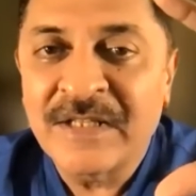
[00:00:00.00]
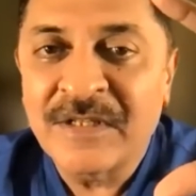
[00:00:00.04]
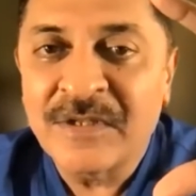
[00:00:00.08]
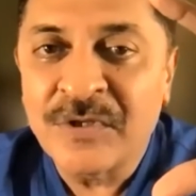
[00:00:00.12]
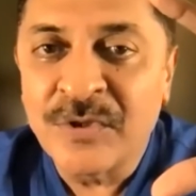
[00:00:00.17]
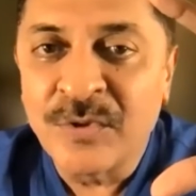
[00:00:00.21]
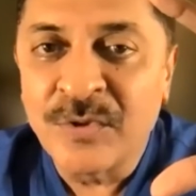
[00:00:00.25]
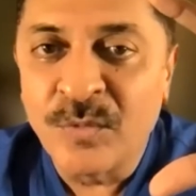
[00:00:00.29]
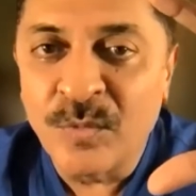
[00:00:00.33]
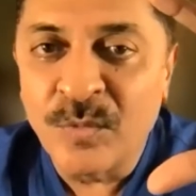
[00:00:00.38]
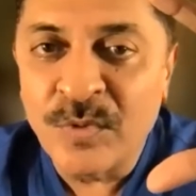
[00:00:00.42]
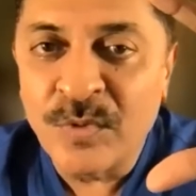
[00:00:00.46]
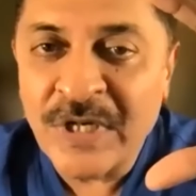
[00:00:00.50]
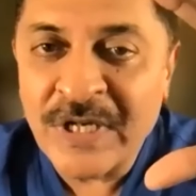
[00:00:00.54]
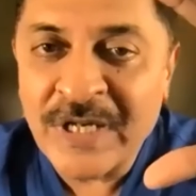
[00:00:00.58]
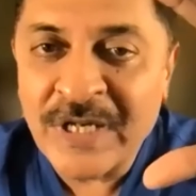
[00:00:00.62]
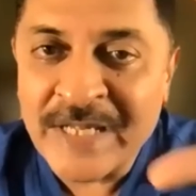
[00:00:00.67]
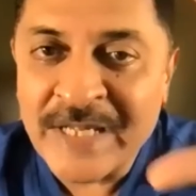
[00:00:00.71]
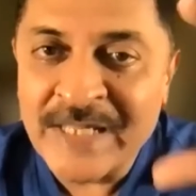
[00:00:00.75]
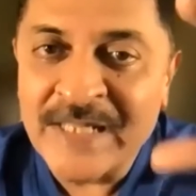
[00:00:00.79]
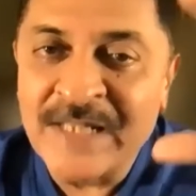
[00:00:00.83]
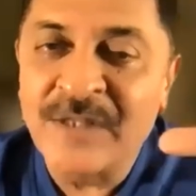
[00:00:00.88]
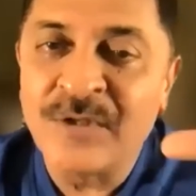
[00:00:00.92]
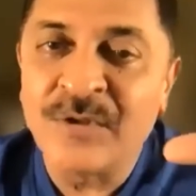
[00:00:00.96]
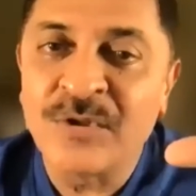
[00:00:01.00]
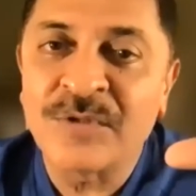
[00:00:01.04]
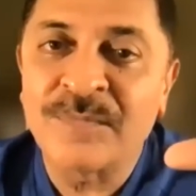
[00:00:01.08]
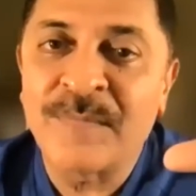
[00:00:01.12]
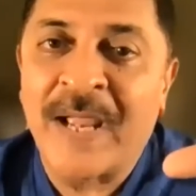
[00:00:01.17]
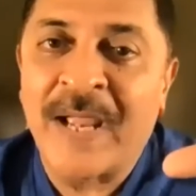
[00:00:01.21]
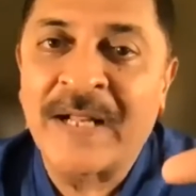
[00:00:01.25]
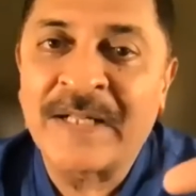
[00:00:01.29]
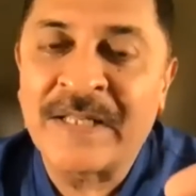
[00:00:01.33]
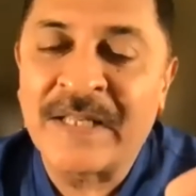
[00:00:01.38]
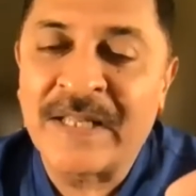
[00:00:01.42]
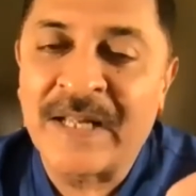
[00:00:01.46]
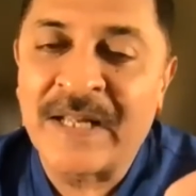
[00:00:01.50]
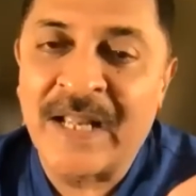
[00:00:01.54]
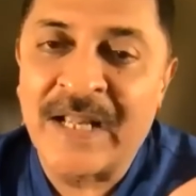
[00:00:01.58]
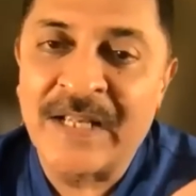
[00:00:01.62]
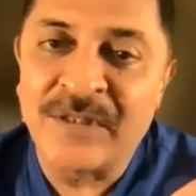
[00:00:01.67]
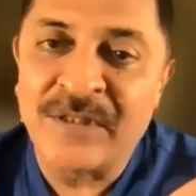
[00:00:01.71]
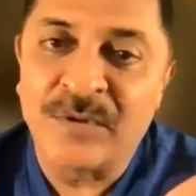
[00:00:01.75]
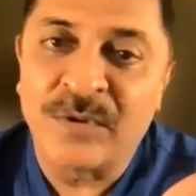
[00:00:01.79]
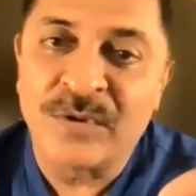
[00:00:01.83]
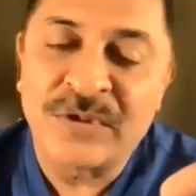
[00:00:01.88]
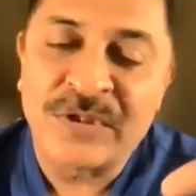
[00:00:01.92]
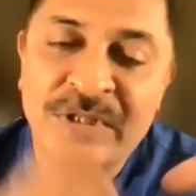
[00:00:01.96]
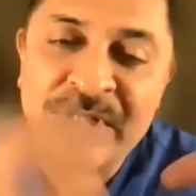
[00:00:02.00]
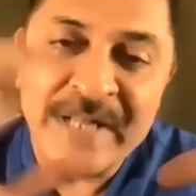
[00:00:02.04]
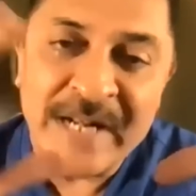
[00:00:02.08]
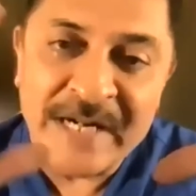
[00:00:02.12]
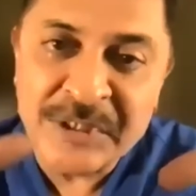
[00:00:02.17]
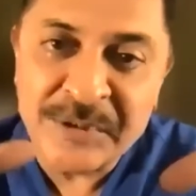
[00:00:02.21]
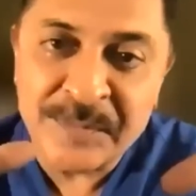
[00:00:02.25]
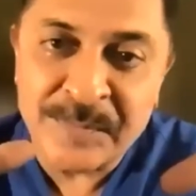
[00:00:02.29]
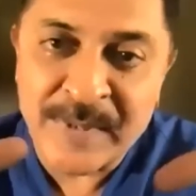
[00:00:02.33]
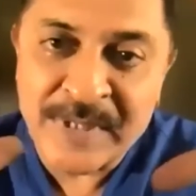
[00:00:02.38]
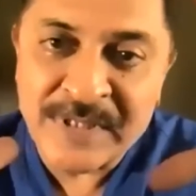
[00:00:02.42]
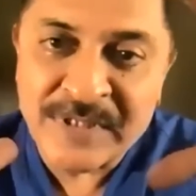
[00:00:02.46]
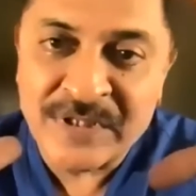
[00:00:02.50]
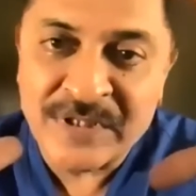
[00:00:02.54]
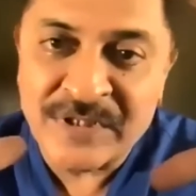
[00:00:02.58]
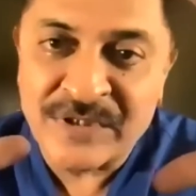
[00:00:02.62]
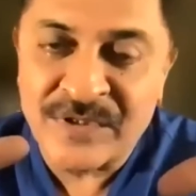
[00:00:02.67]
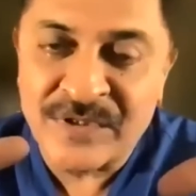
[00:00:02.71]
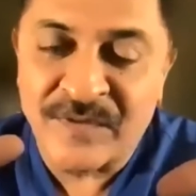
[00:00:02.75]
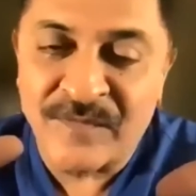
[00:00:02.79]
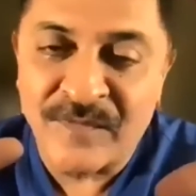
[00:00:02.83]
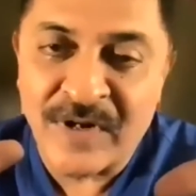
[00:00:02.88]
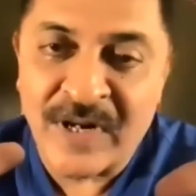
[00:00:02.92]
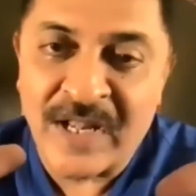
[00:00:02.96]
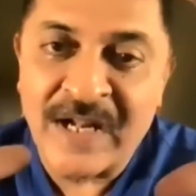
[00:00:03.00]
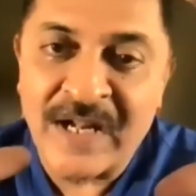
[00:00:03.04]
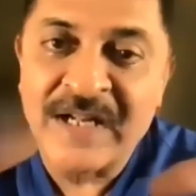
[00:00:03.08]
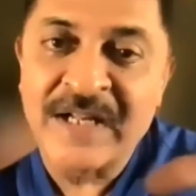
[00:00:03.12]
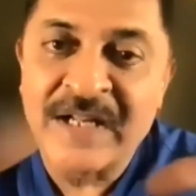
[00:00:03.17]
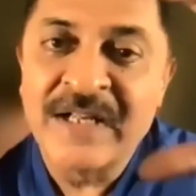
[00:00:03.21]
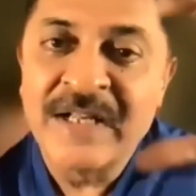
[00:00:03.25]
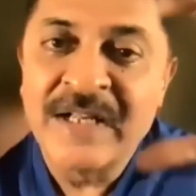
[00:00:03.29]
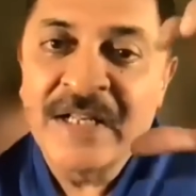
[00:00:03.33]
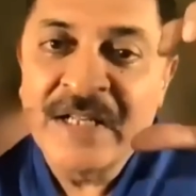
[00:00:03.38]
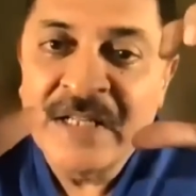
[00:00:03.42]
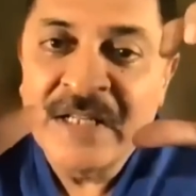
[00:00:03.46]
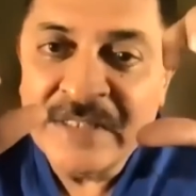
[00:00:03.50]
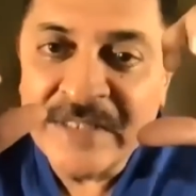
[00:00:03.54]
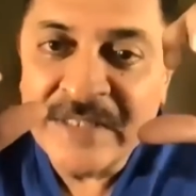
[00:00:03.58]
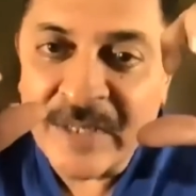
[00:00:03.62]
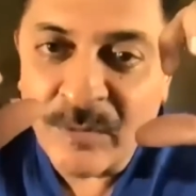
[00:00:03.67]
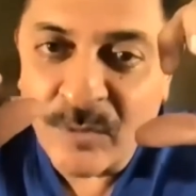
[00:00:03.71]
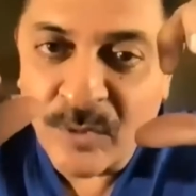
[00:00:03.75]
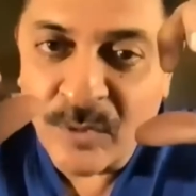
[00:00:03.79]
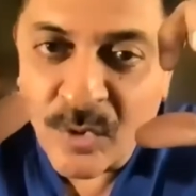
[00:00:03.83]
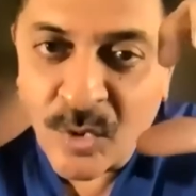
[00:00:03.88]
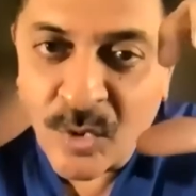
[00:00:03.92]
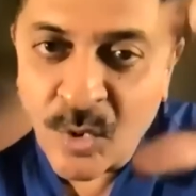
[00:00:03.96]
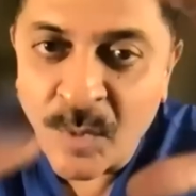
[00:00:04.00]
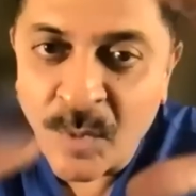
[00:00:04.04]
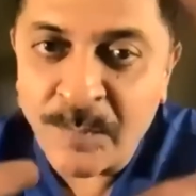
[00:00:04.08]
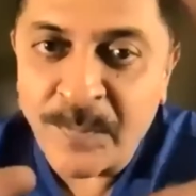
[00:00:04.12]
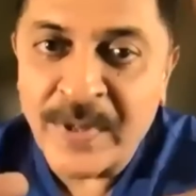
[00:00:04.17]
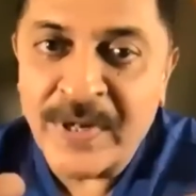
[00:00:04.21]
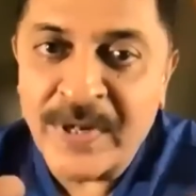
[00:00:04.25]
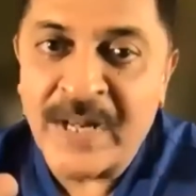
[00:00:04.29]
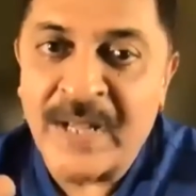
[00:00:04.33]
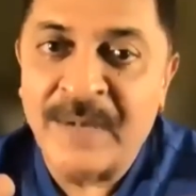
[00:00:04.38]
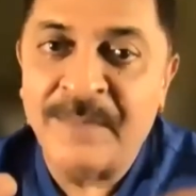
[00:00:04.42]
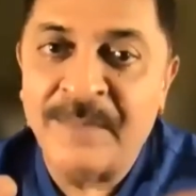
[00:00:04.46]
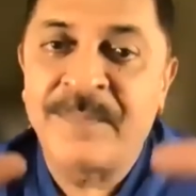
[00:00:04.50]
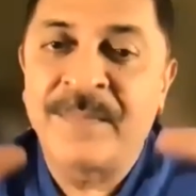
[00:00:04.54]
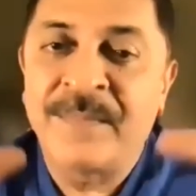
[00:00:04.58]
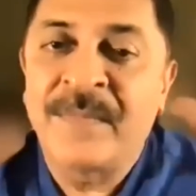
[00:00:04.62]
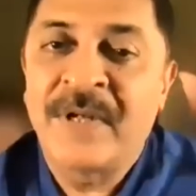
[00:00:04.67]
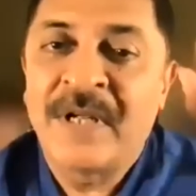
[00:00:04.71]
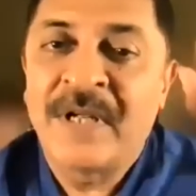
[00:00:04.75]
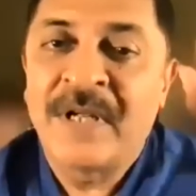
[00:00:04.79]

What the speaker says: You would kill those bacteria in those dead spaces of lung. They would open up.